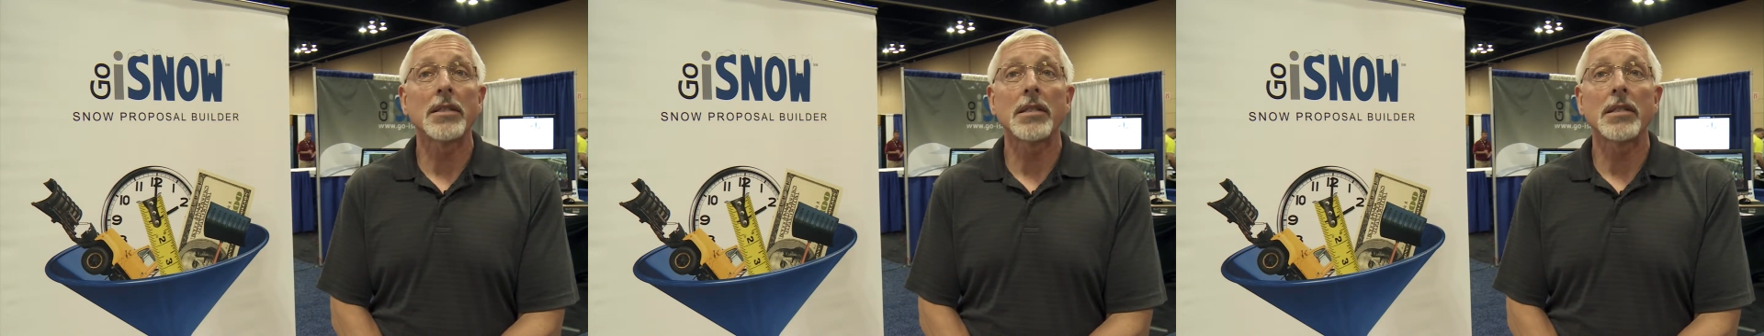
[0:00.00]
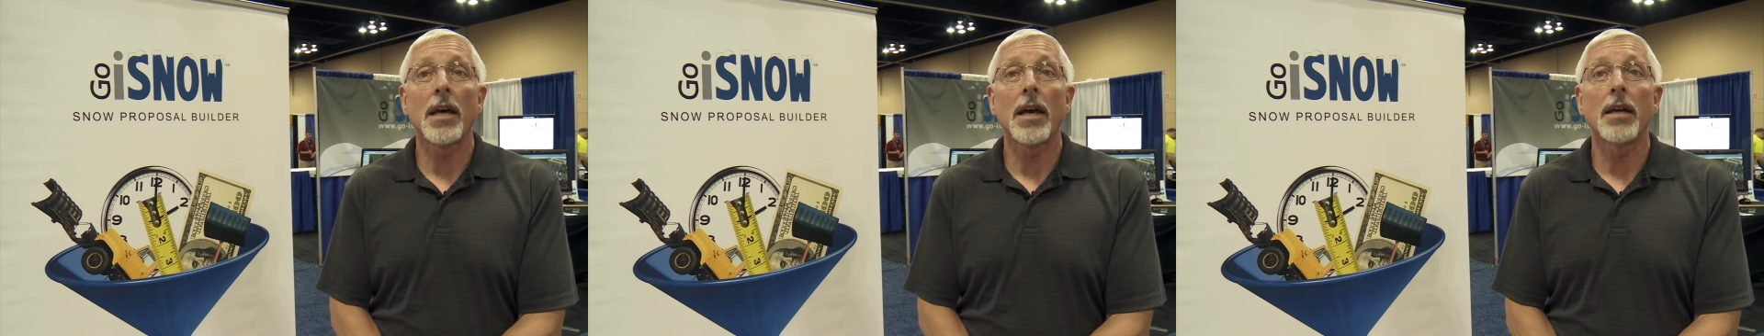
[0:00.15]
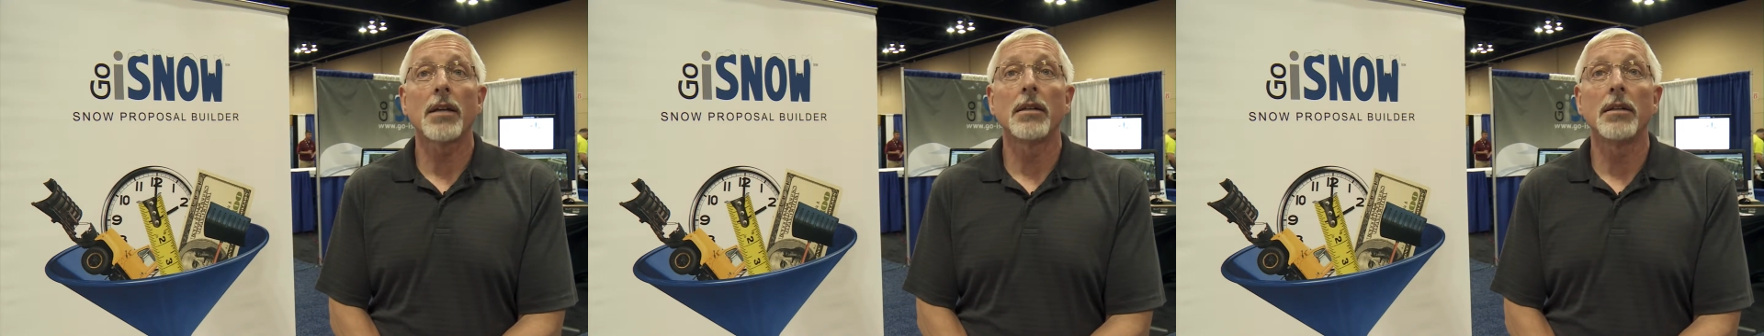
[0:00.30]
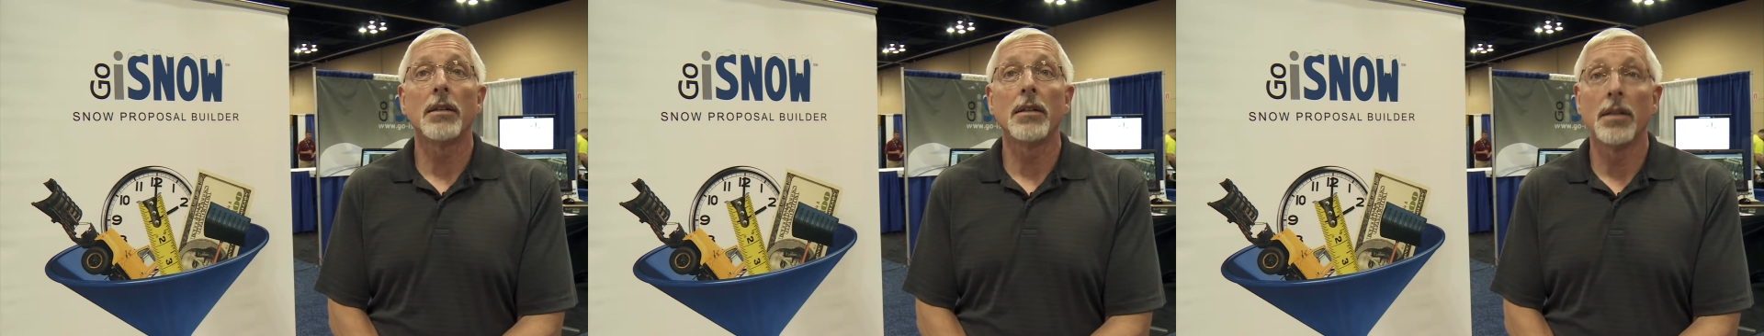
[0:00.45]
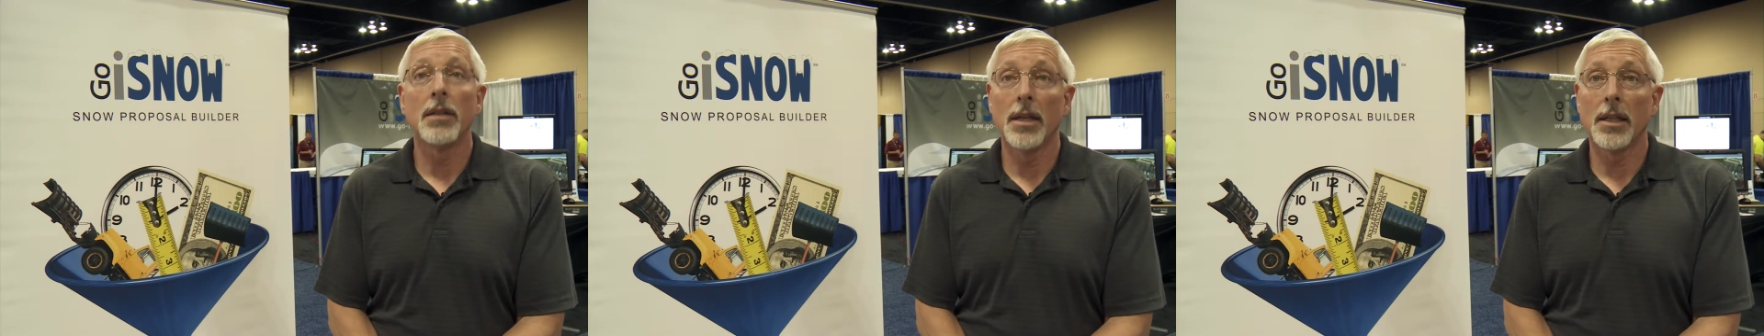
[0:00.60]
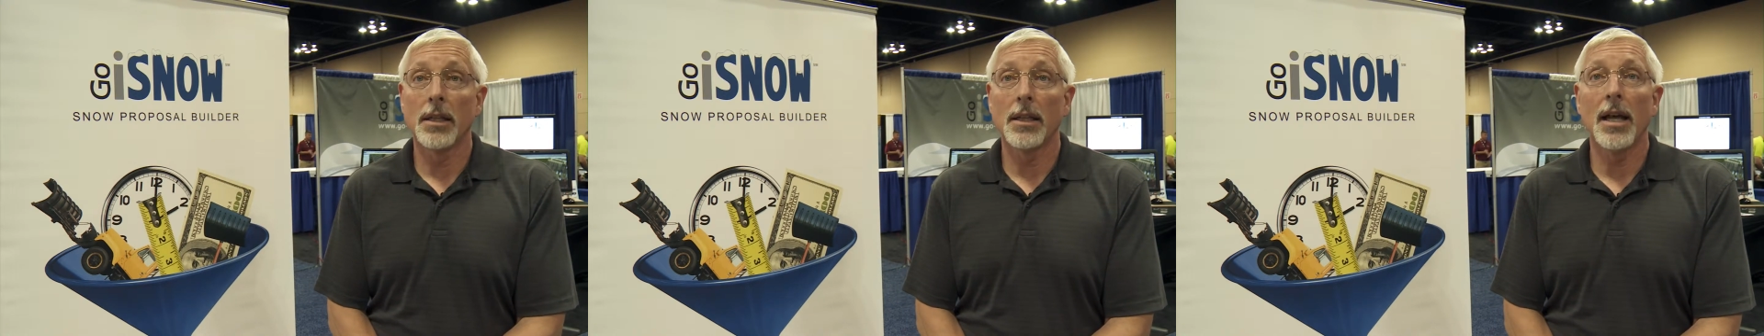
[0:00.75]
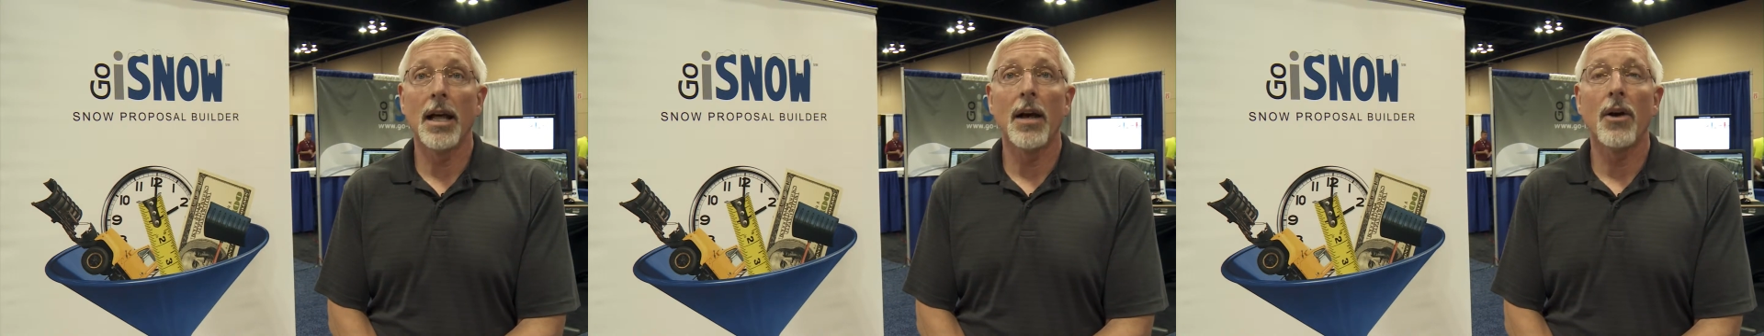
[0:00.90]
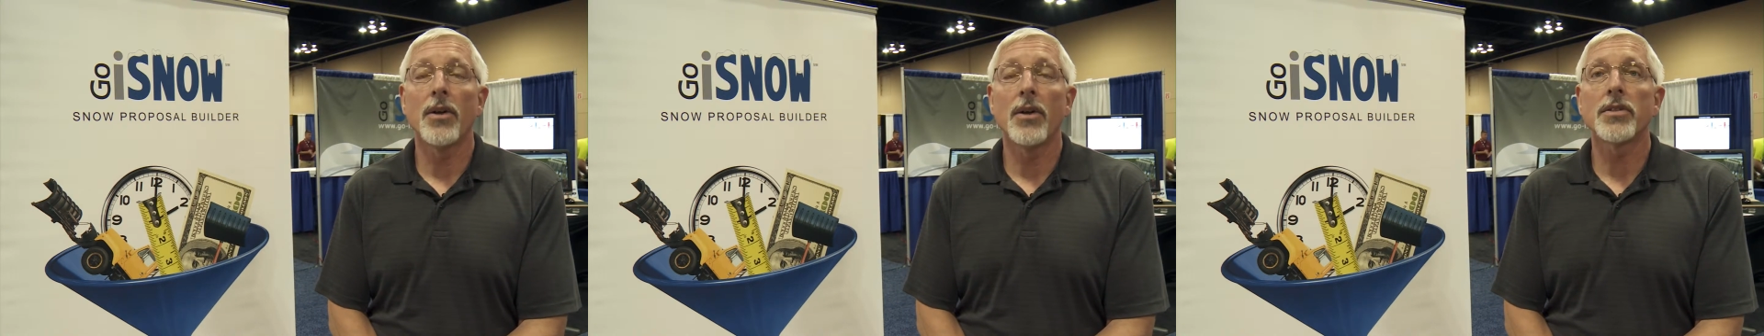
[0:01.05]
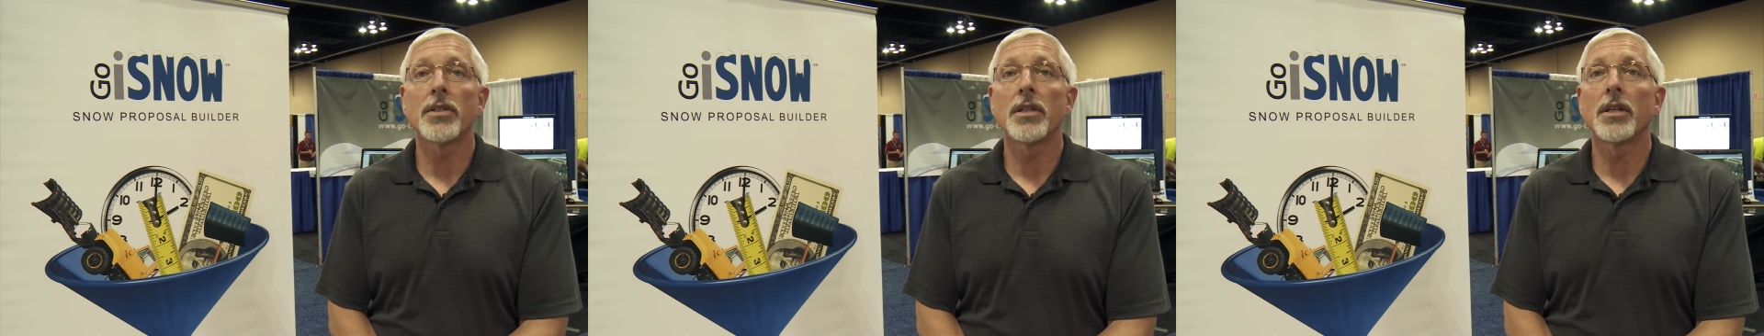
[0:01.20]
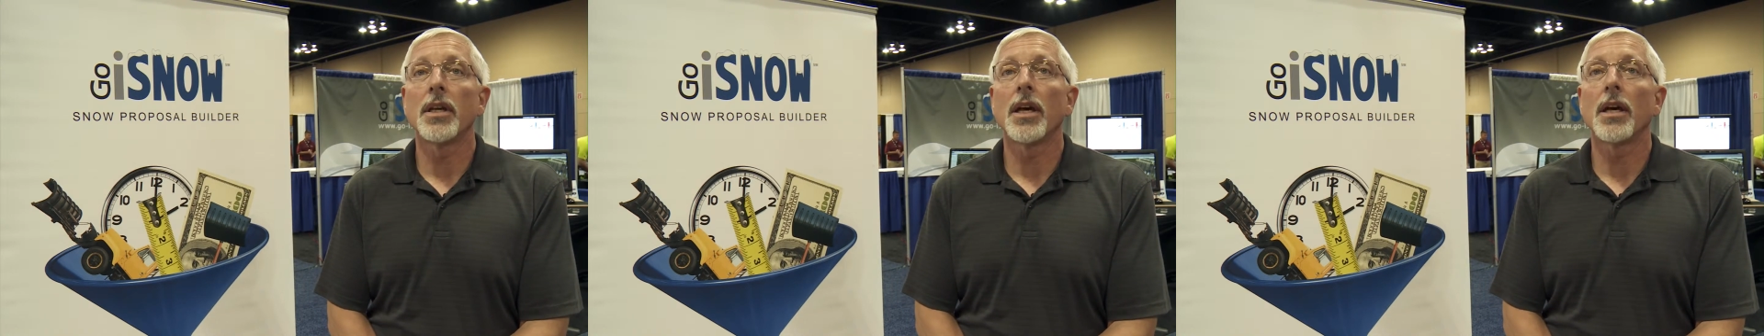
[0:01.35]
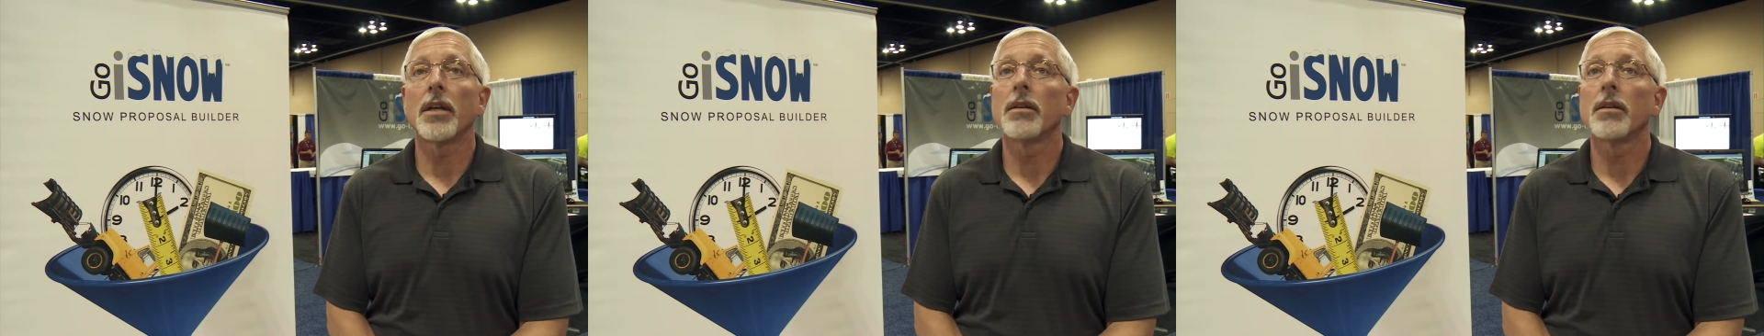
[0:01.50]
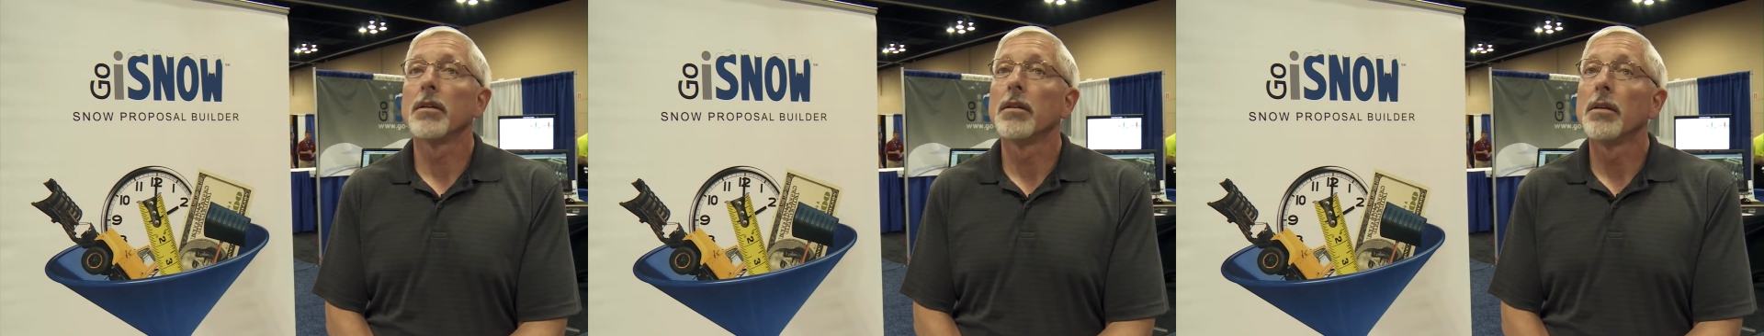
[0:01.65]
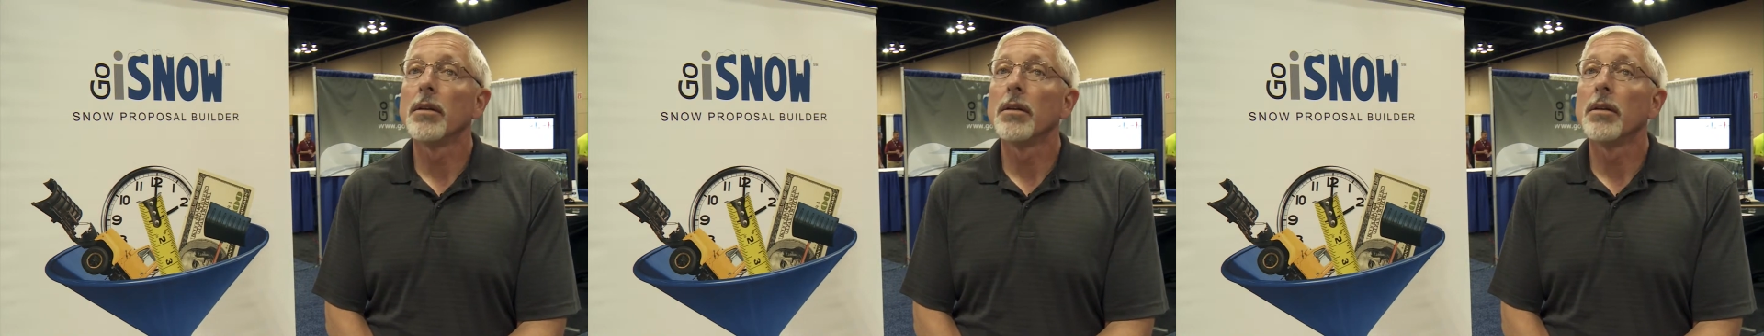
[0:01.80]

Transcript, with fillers: cycle and allow us to get